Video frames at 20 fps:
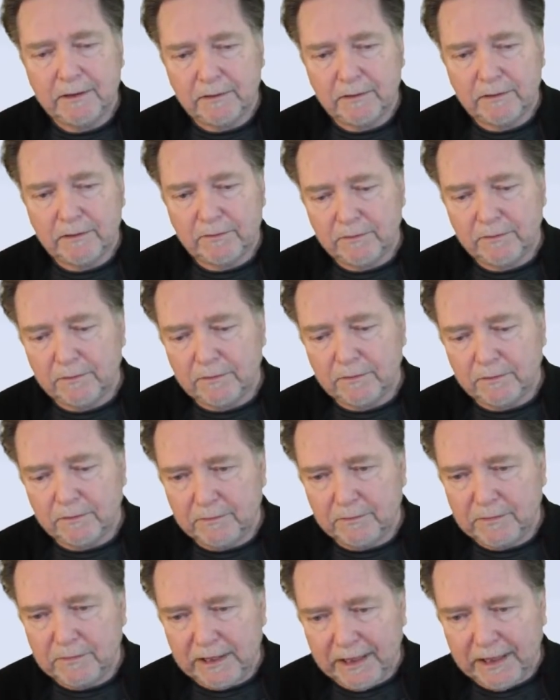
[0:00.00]
through
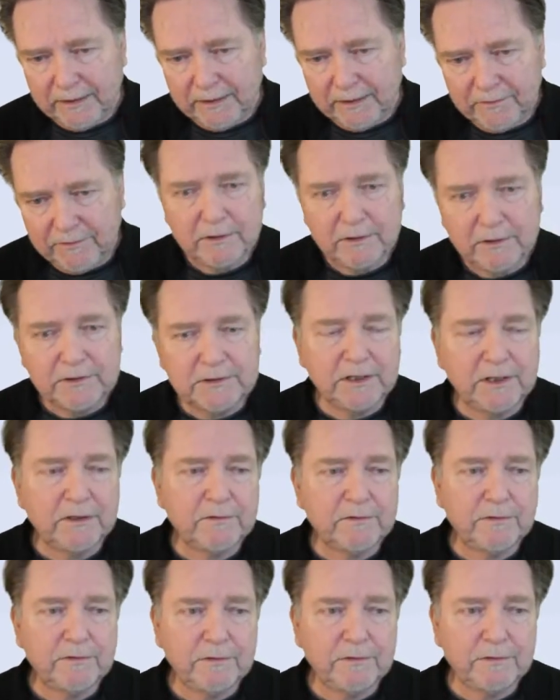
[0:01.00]
behaviors and
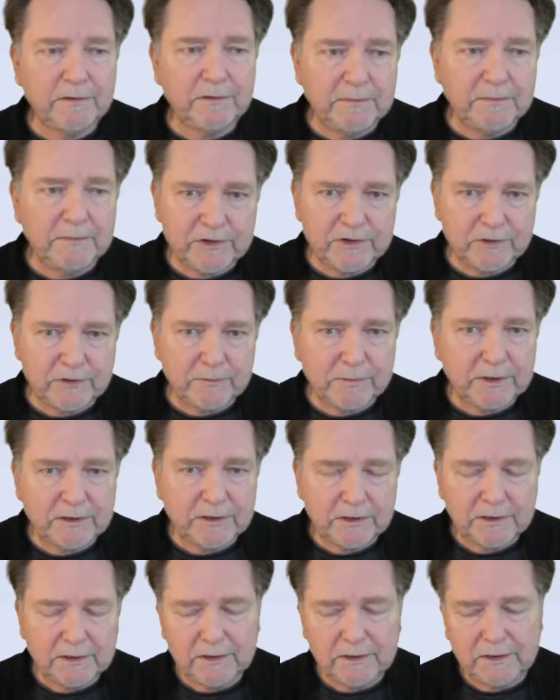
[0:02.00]
through the
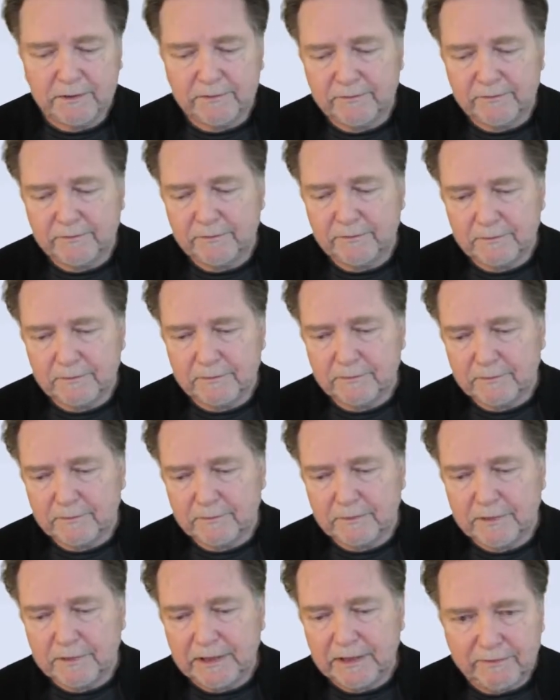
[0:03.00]
measurement of
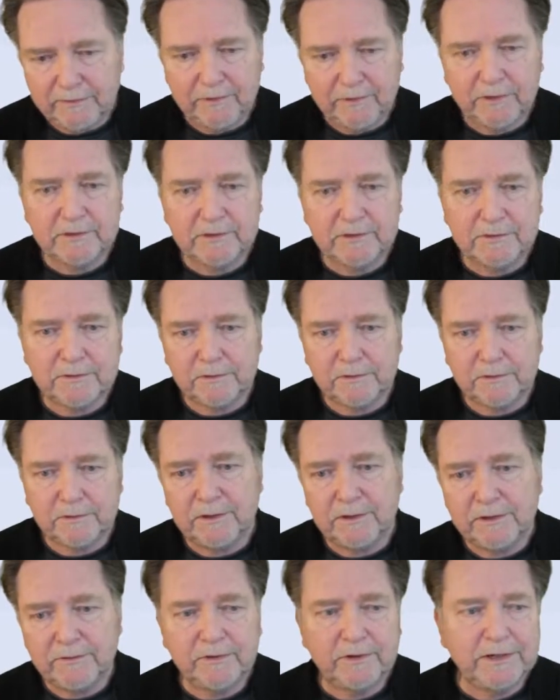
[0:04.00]
behaviors through
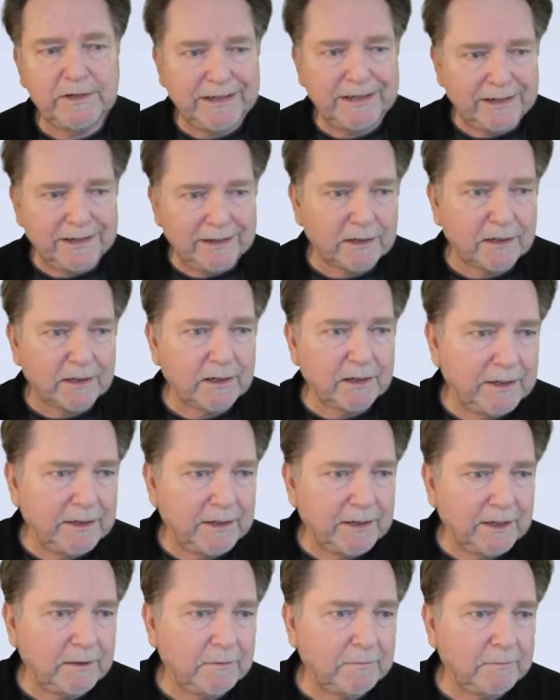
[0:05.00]
the different data that come
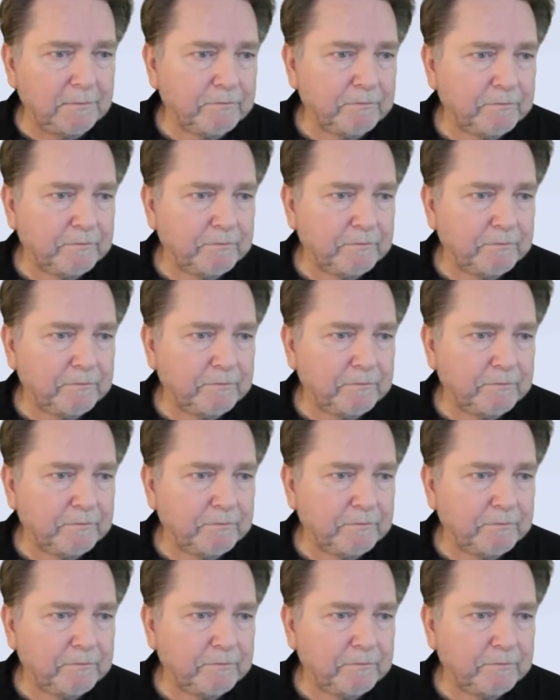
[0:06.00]
in.